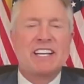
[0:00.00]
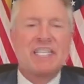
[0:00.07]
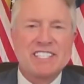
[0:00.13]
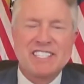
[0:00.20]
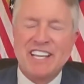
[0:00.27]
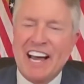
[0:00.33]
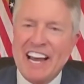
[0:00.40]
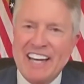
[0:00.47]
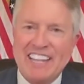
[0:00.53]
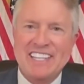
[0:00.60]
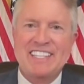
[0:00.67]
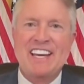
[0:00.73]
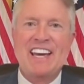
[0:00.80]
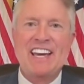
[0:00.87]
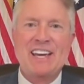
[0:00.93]
an
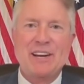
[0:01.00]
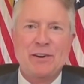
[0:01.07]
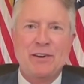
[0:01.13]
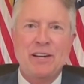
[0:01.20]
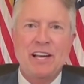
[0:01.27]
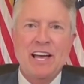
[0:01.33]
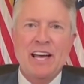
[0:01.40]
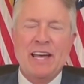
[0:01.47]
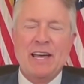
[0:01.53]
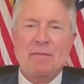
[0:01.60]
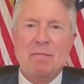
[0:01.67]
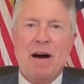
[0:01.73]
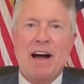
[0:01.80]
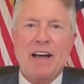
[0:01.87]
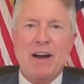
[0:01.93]
exciting day here
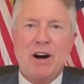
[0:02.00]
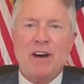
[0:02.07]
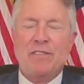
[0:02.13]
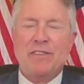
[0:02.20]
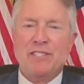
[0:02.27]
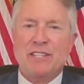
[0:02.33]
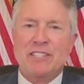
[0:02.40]
in my office.